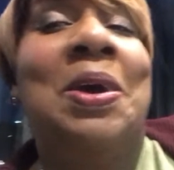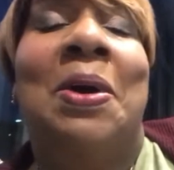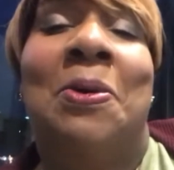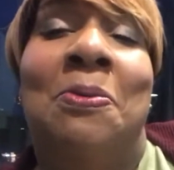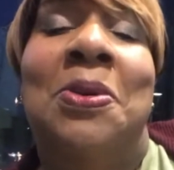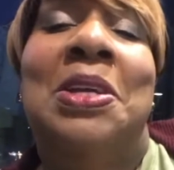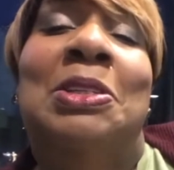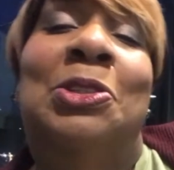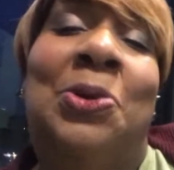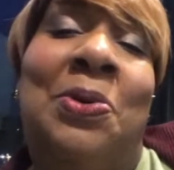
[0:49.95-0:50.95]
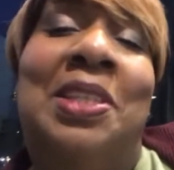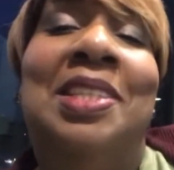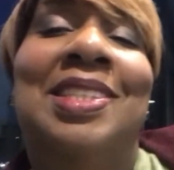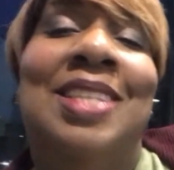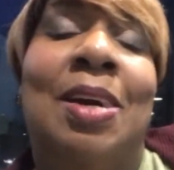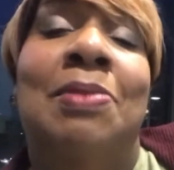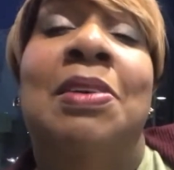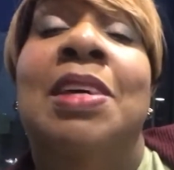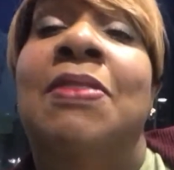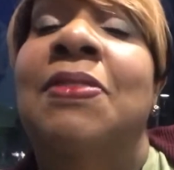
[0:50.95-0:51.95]
I hope you're enjoying yourself,
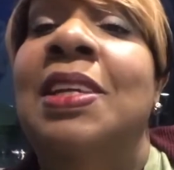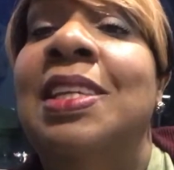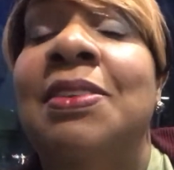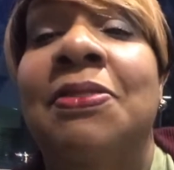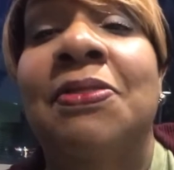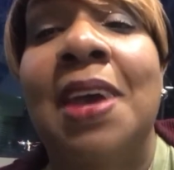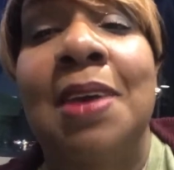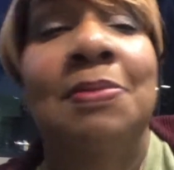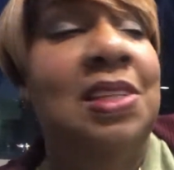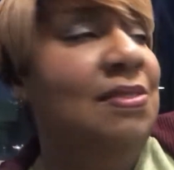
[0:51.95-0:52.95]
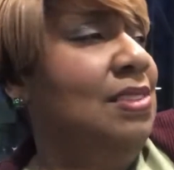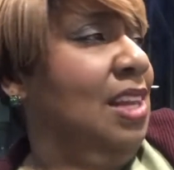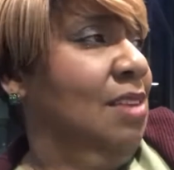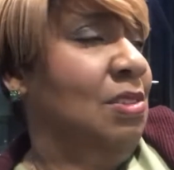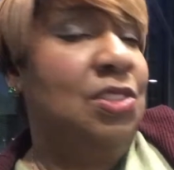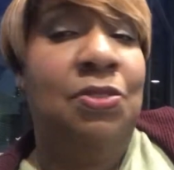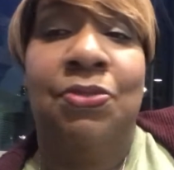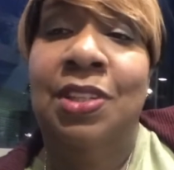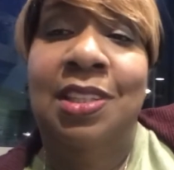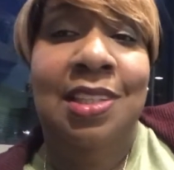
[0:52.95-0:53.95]
feeling your family. If that ain't what you're
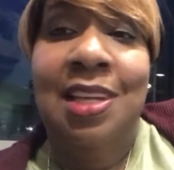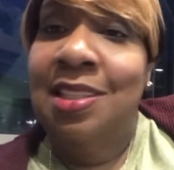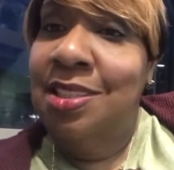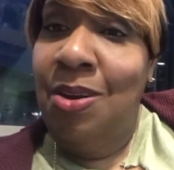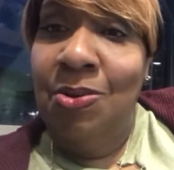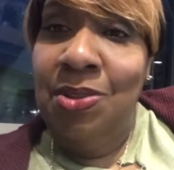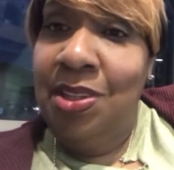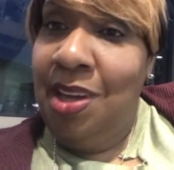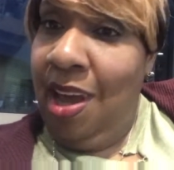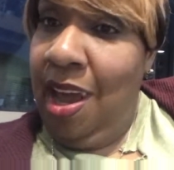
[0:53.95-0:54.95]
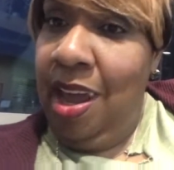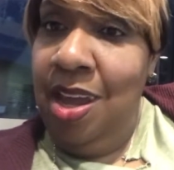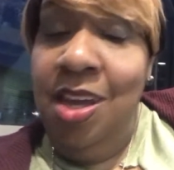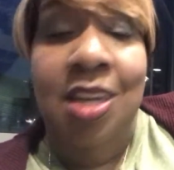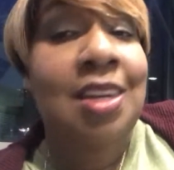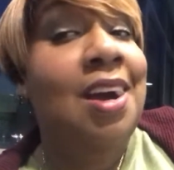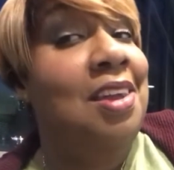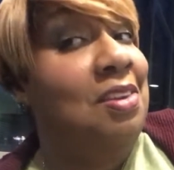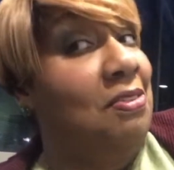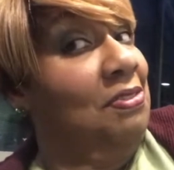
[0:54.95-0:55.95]
feeling, then that's okay. Are
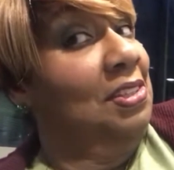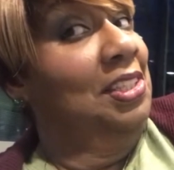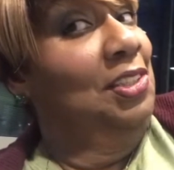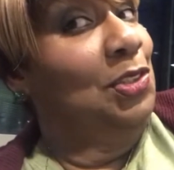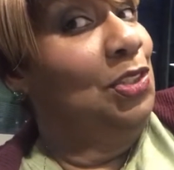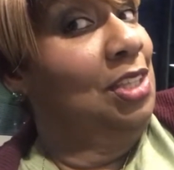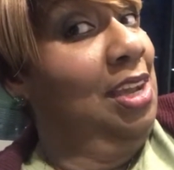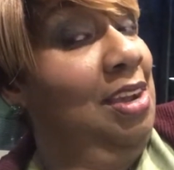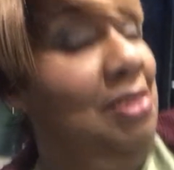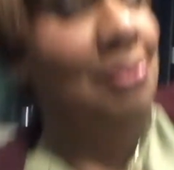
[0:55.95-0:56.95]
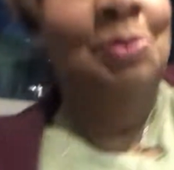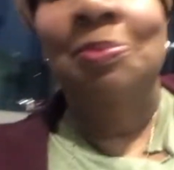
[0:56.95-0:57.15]
you feeling yourself?